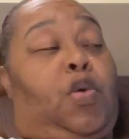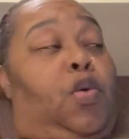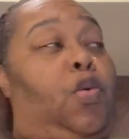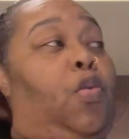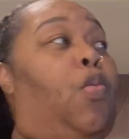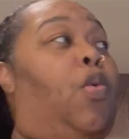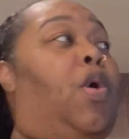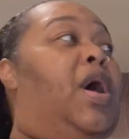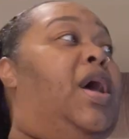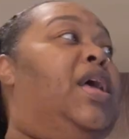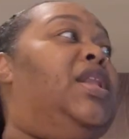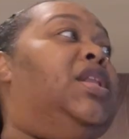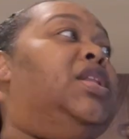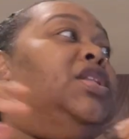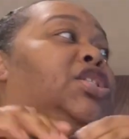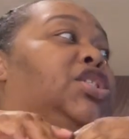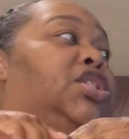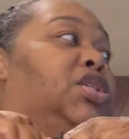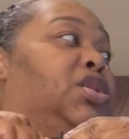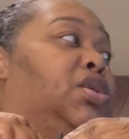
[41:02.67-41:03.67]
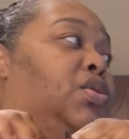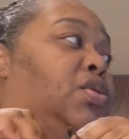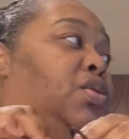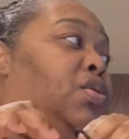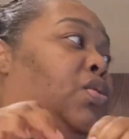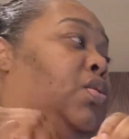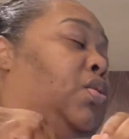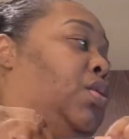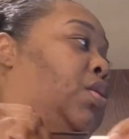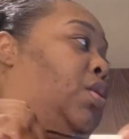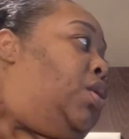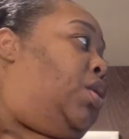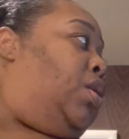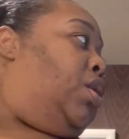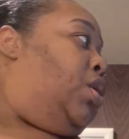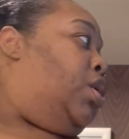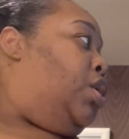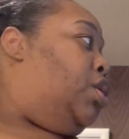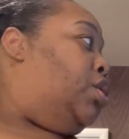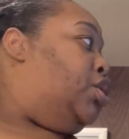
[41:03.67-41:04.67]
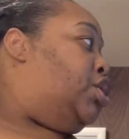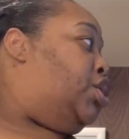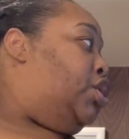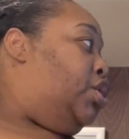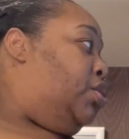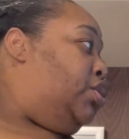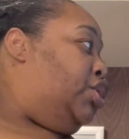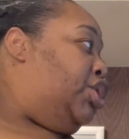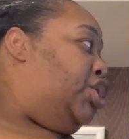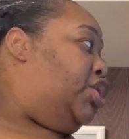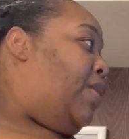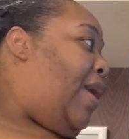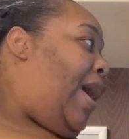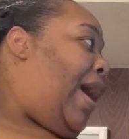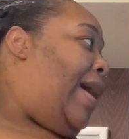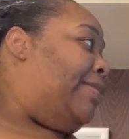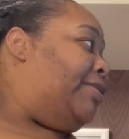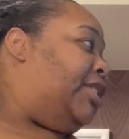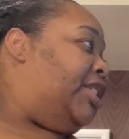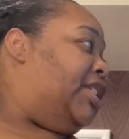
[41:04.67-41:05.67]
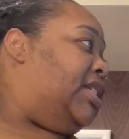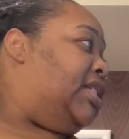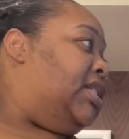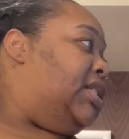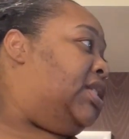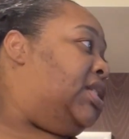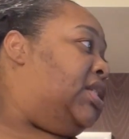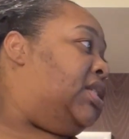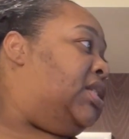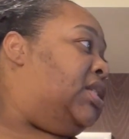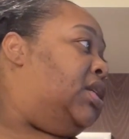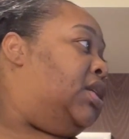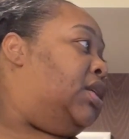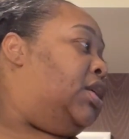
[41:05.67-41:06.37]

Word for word: one, two, two shoe options,